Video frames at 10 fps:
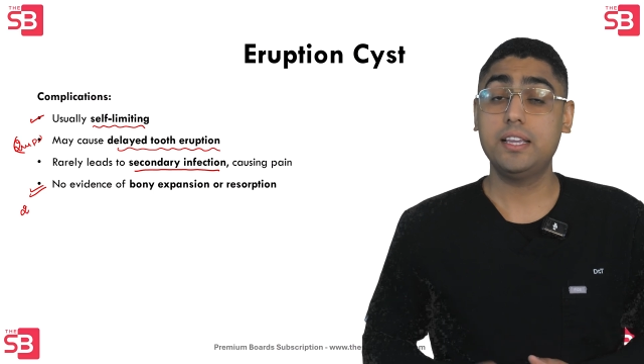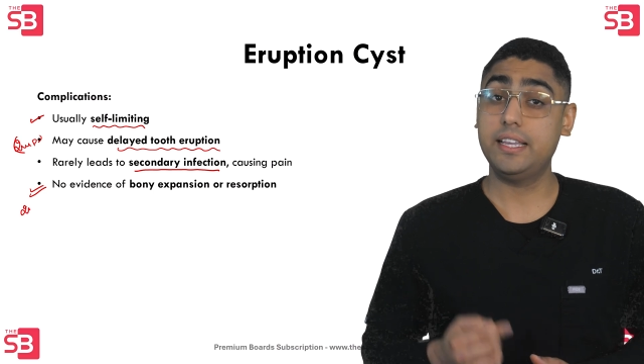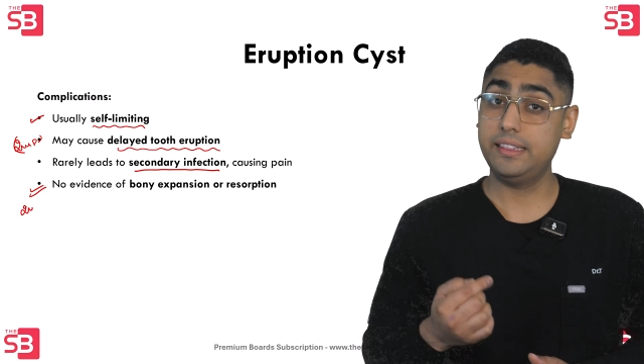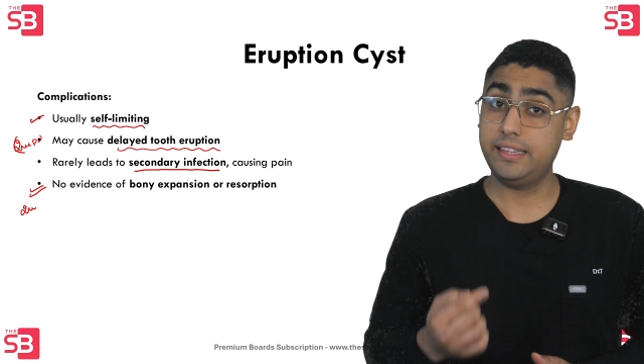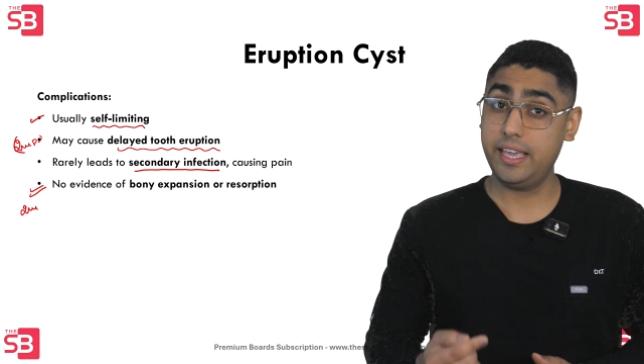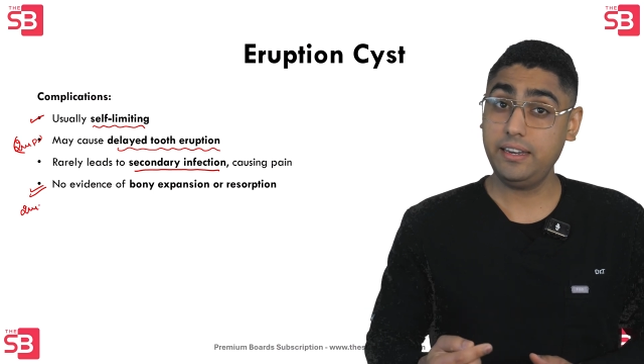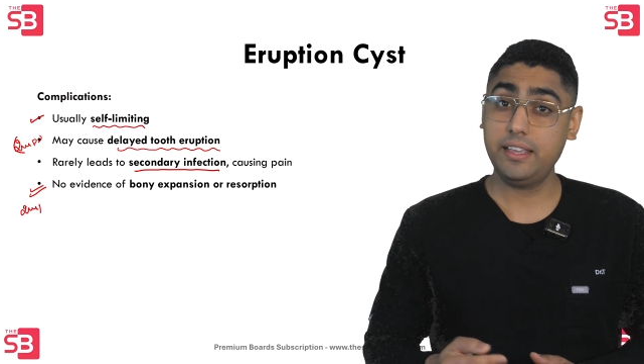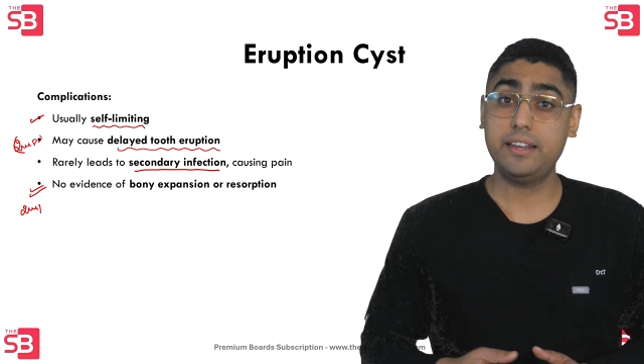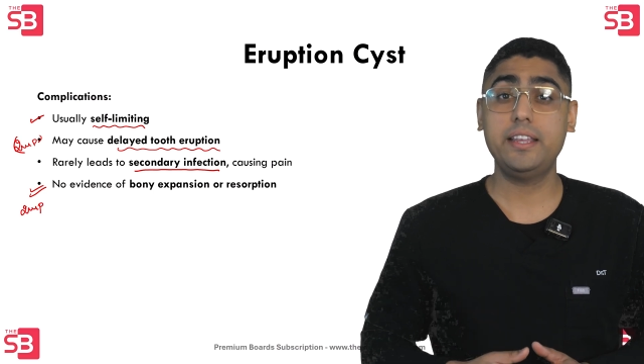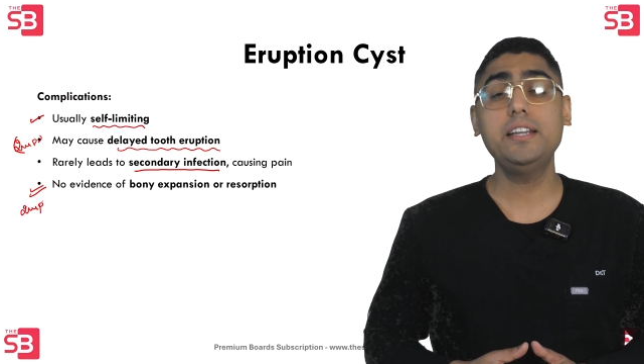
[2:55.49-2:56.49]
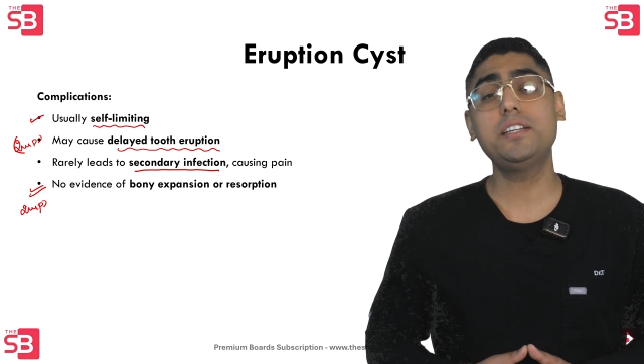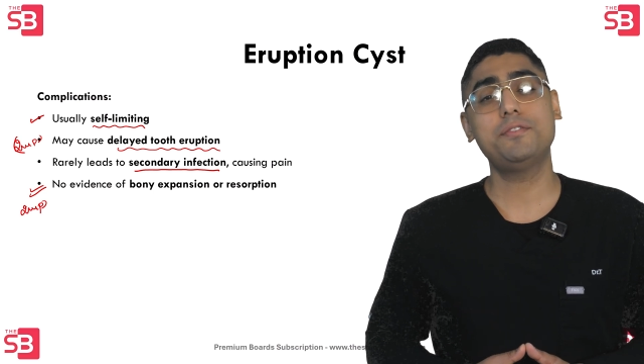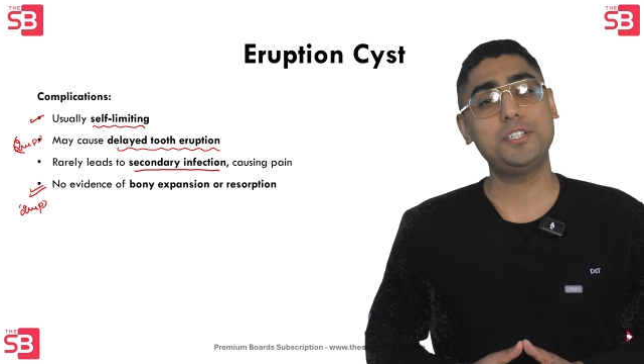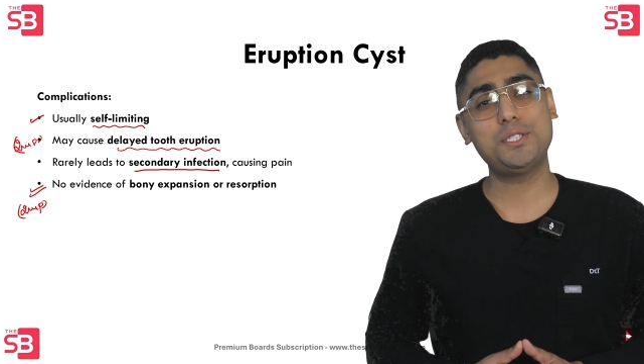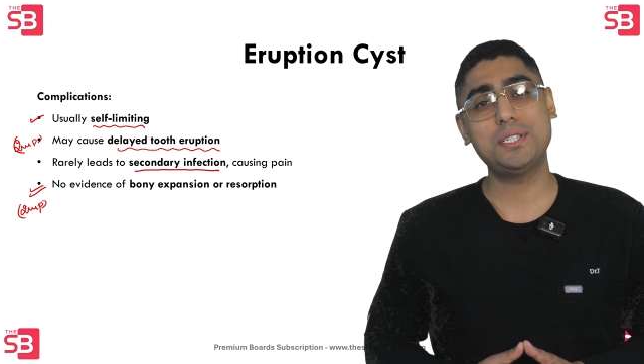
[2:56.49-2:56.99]
and then an
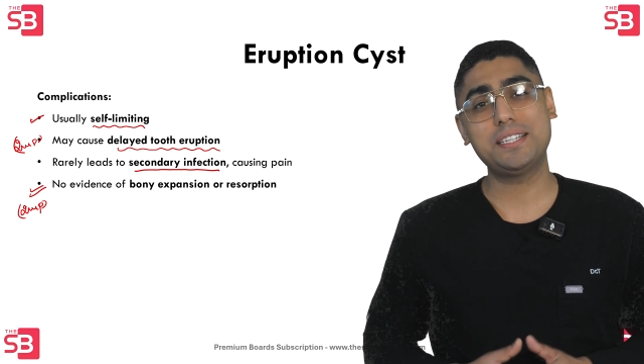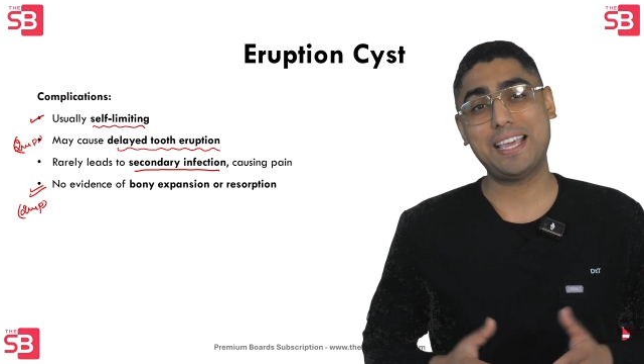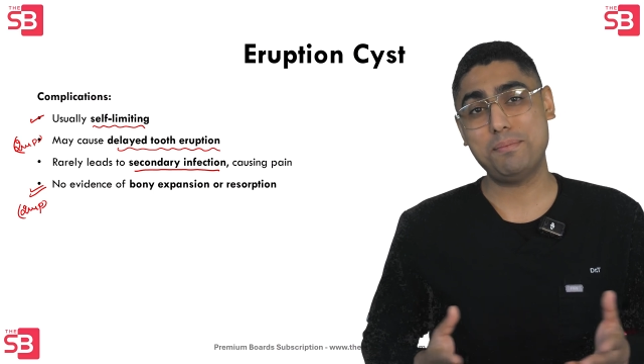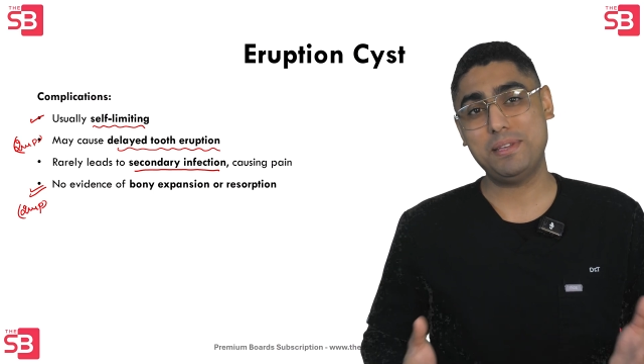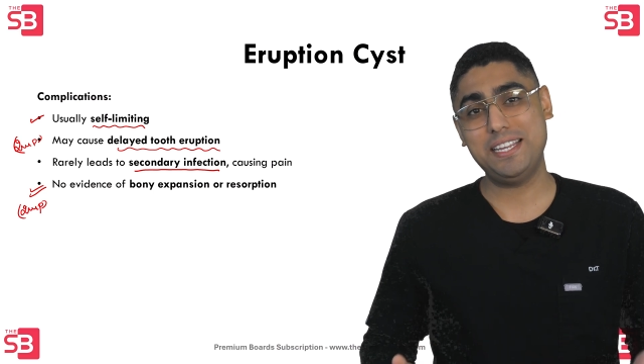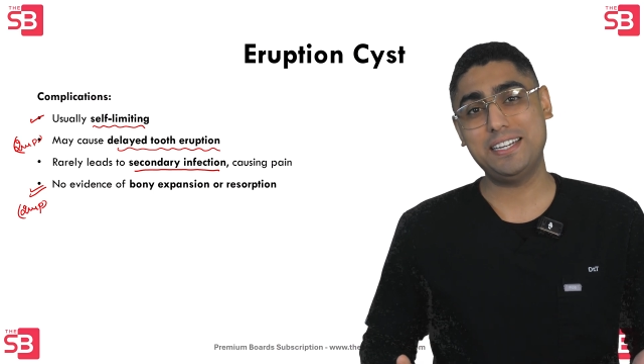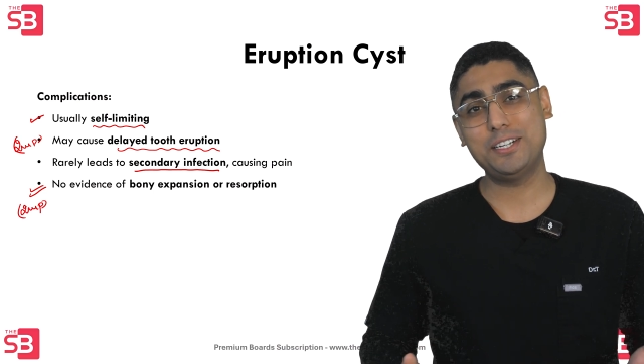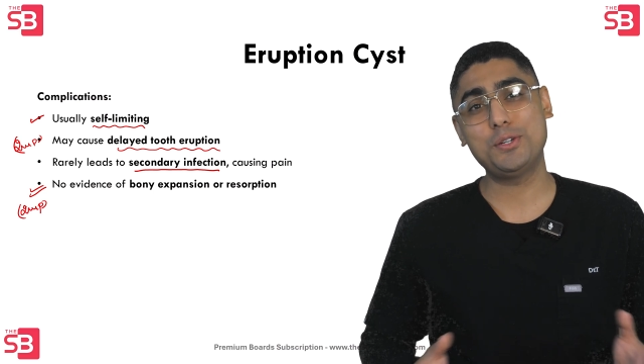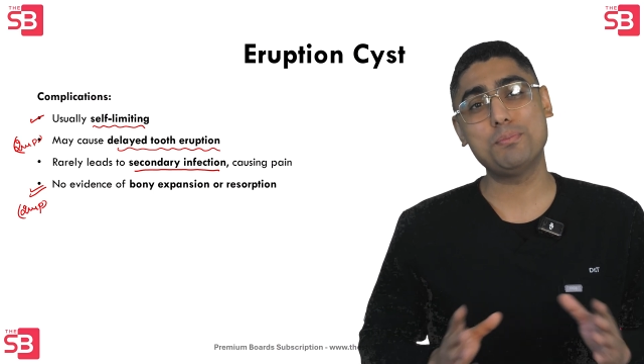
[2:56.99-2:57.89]
intervention can be needed